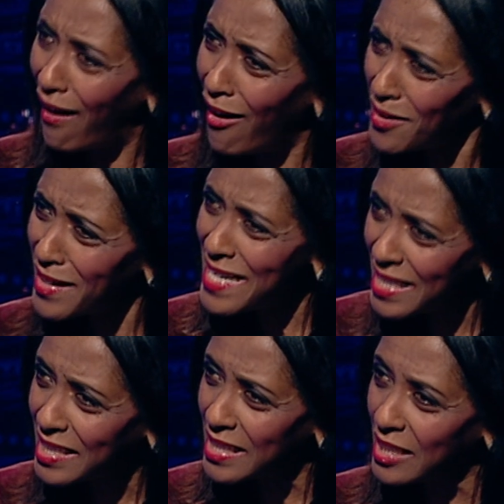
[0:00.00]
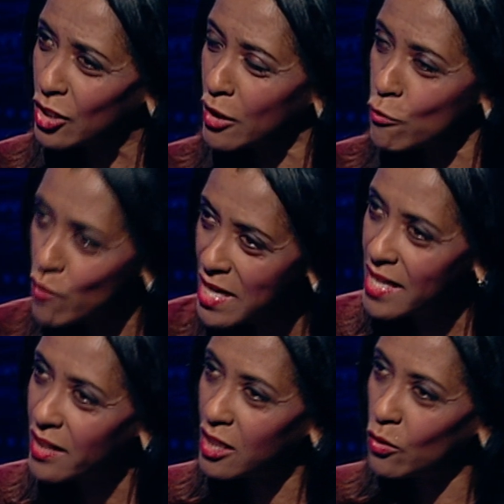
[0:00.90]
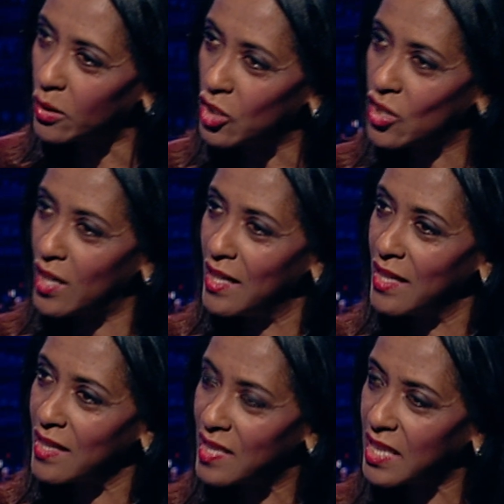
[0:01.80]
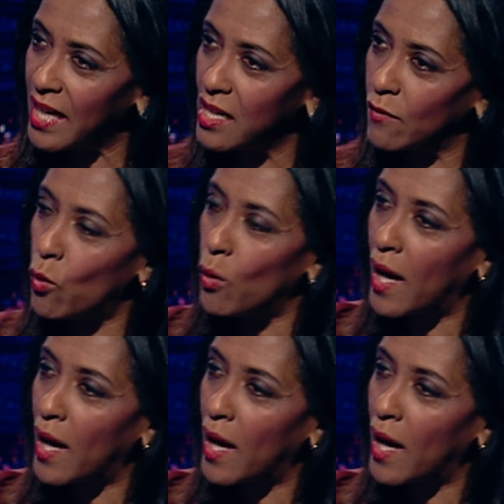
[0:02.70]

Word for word: Are they listening? Do they really acknowledge the scale of what